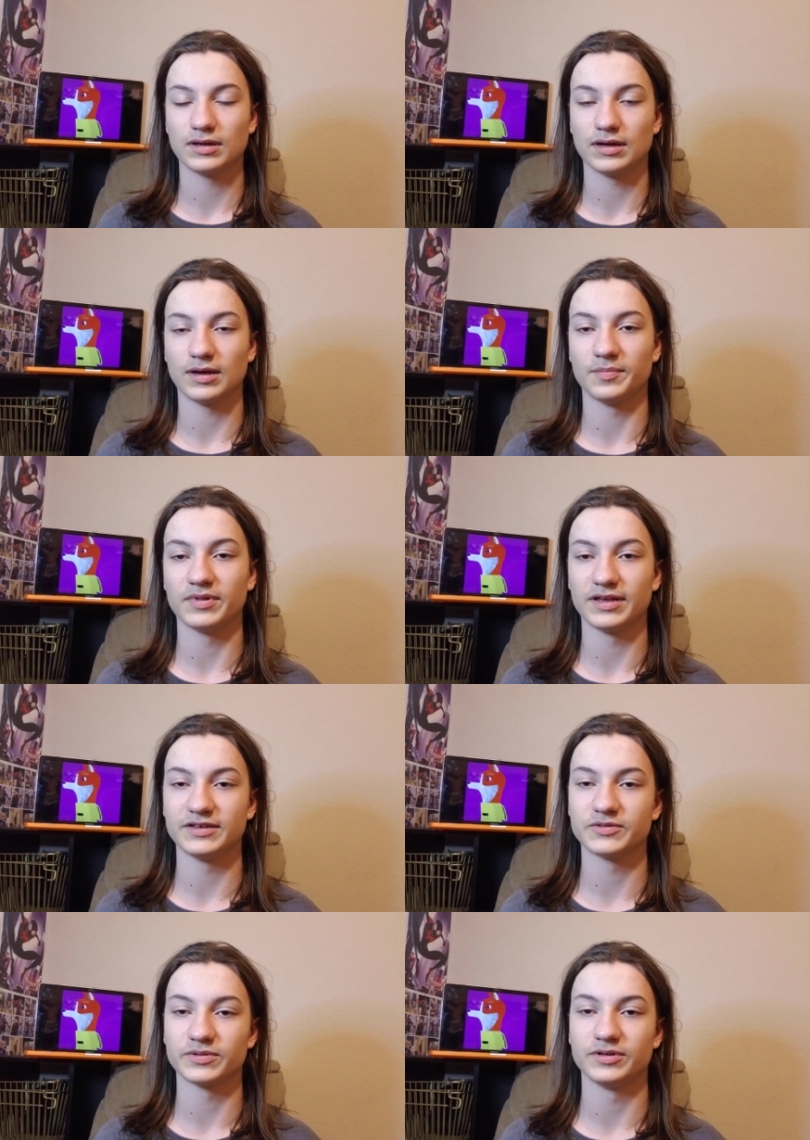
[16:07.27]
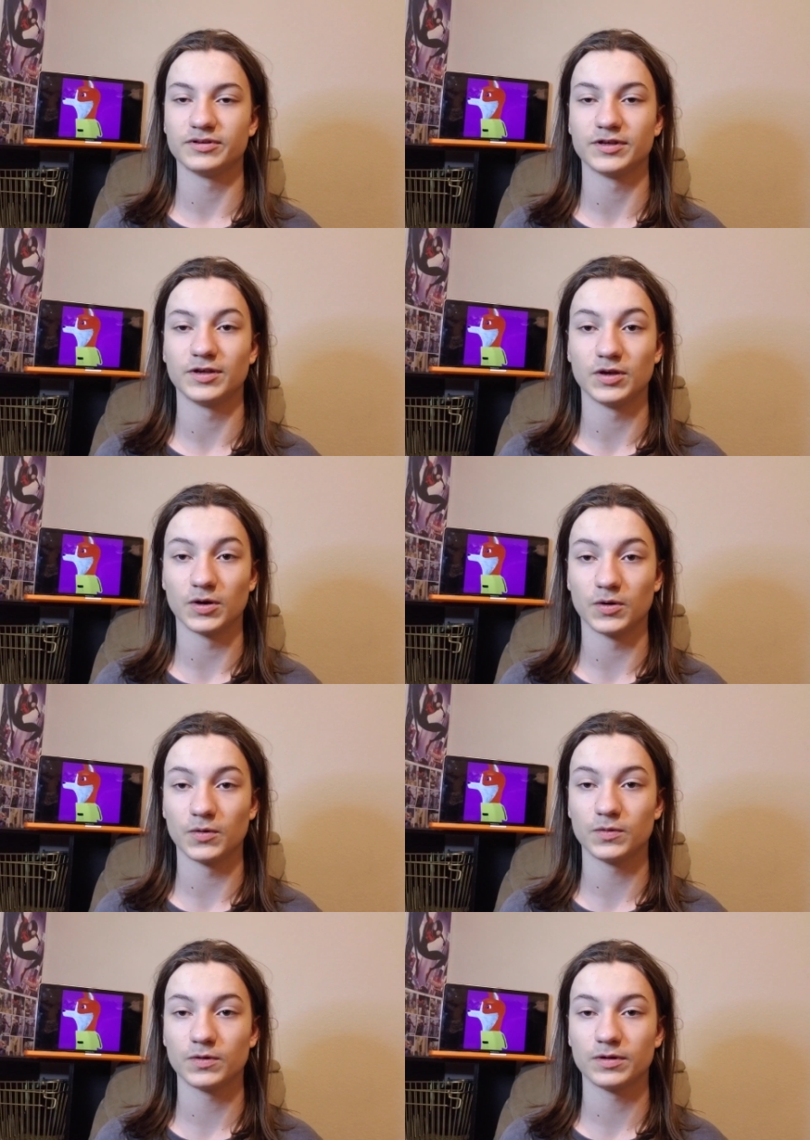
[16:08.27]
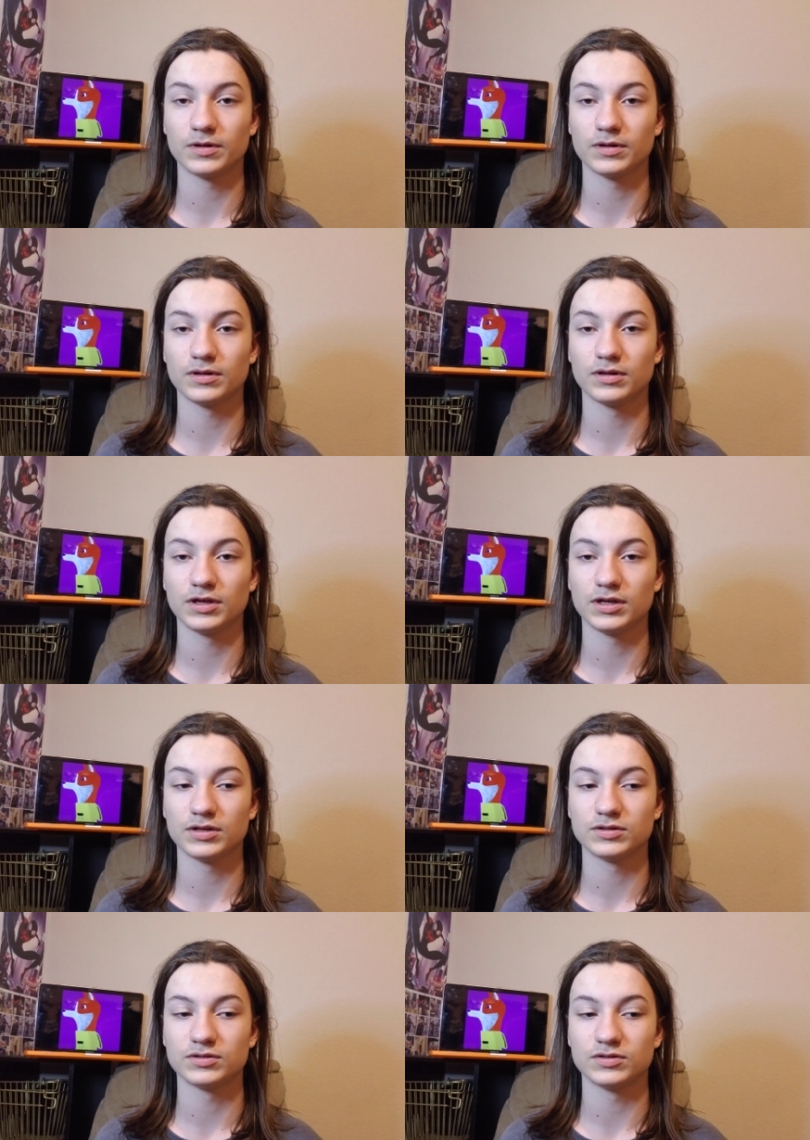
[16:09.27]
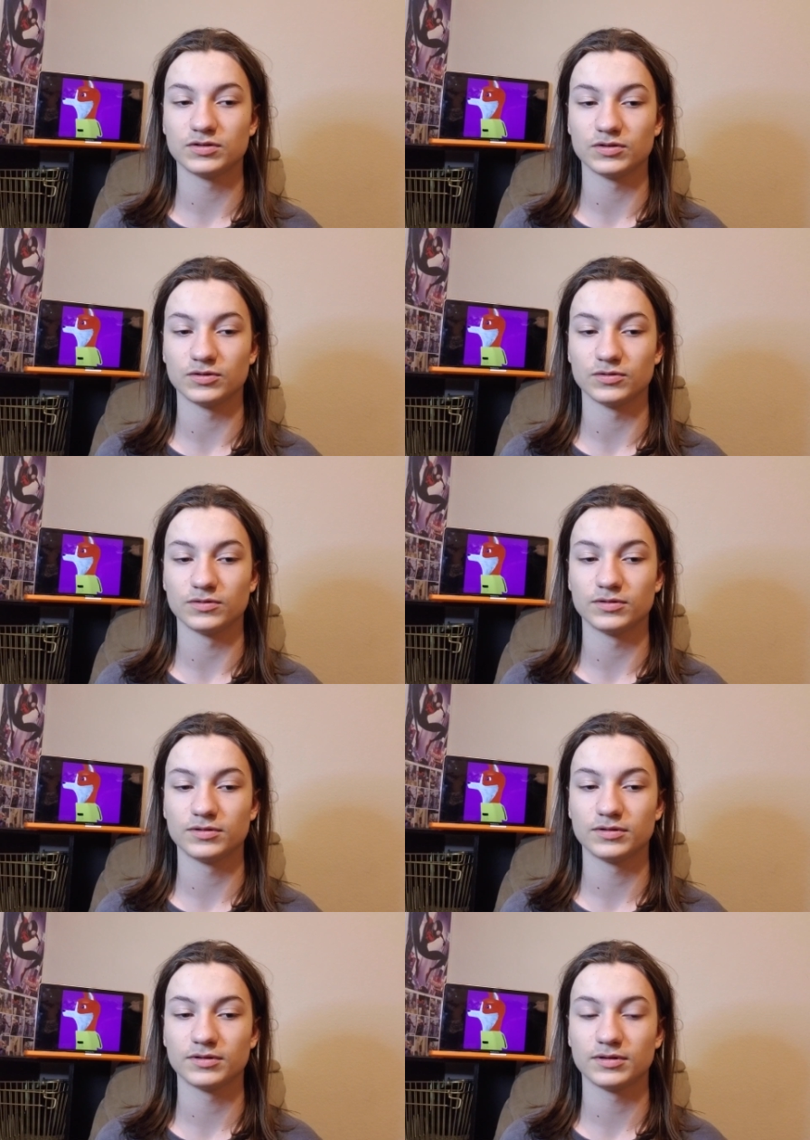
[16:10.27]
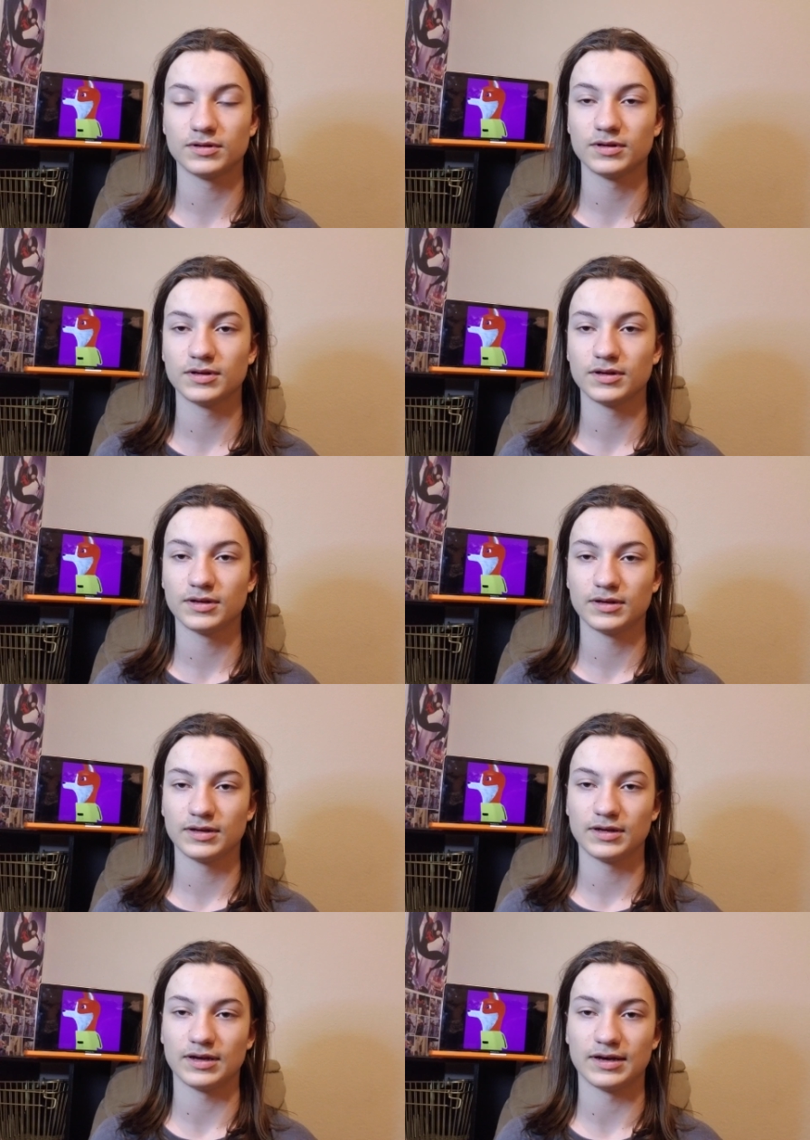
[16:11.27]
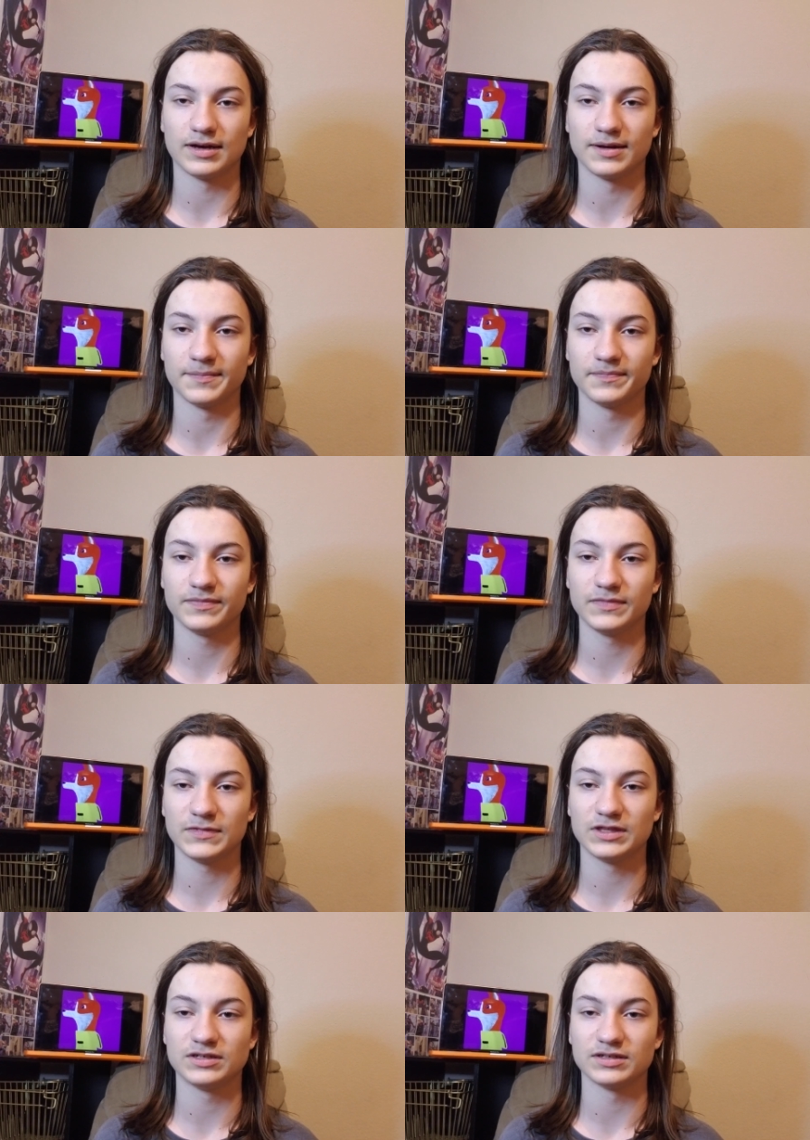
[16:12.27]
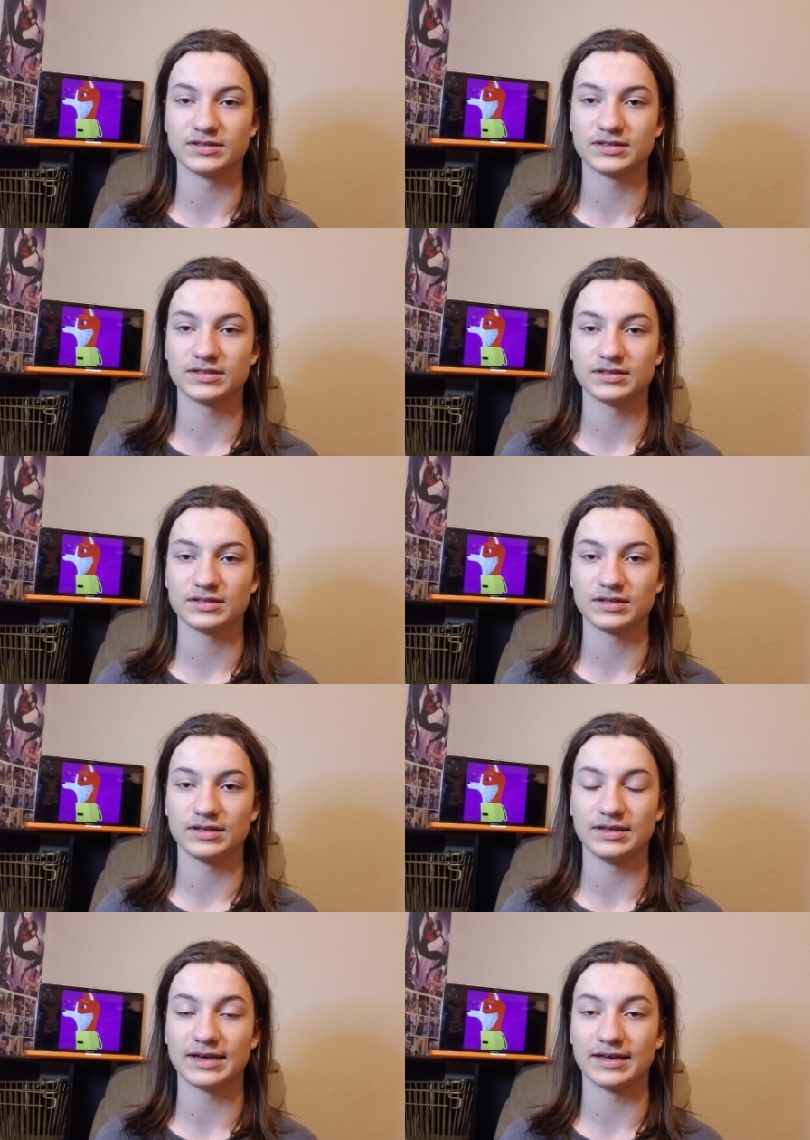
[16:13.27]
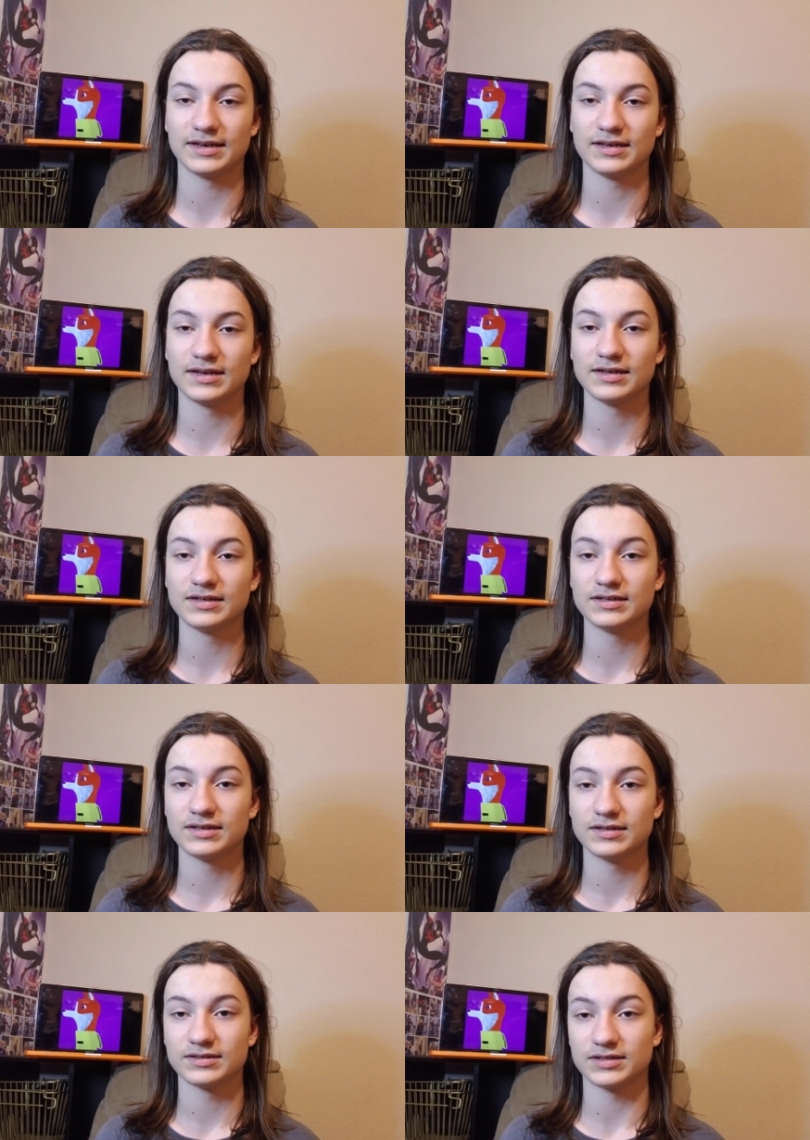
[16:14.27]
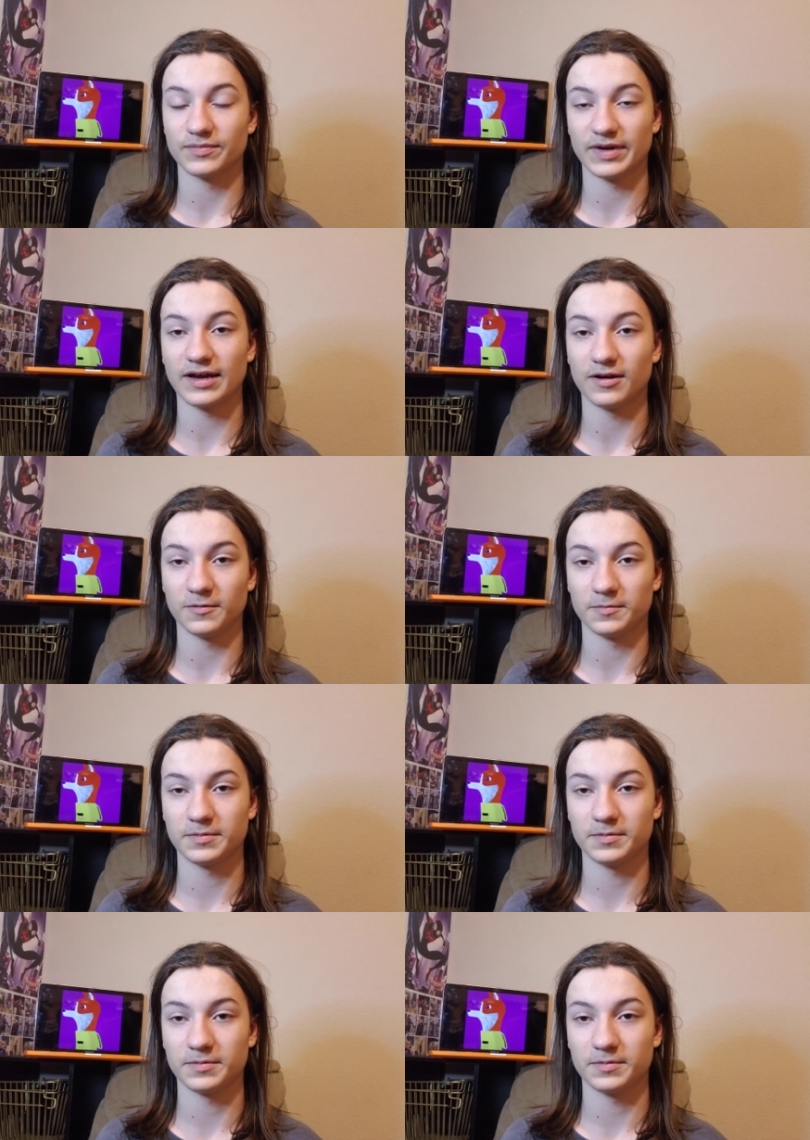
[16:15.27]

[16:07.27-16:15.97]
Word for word: a place where you can go to um, just get some help.